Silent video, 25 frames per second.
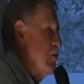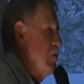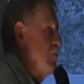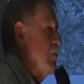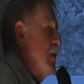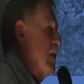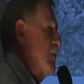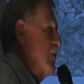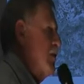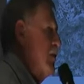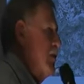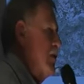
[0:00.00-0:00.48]
to
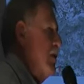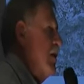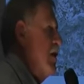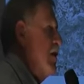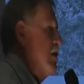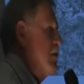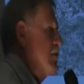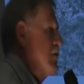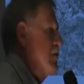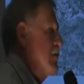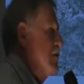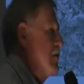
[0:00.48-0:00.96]
maybe
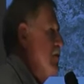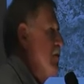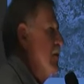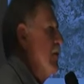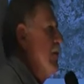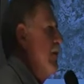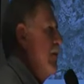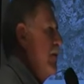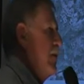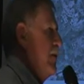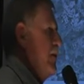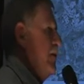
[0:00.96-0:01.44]
1,000
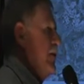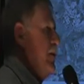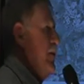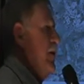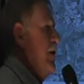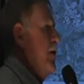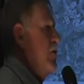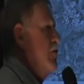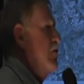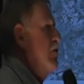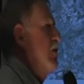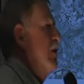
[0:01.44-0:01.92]

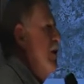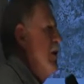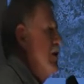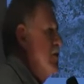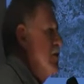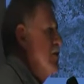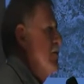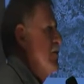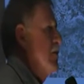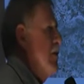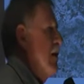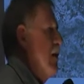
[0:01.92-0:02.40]
down to
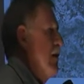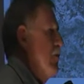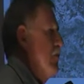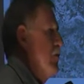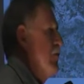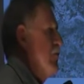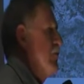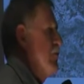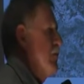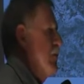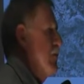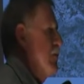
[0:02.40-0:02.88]
less than
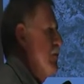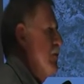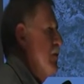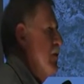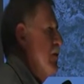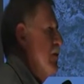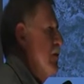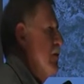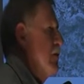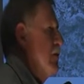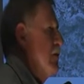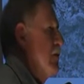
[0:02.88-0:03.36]

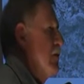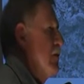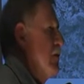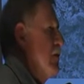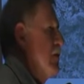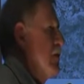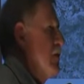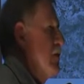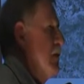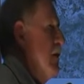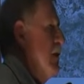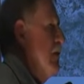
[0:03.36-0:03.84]

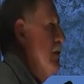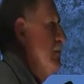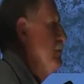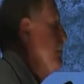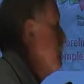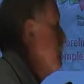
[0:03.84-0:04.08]
150. Next slide.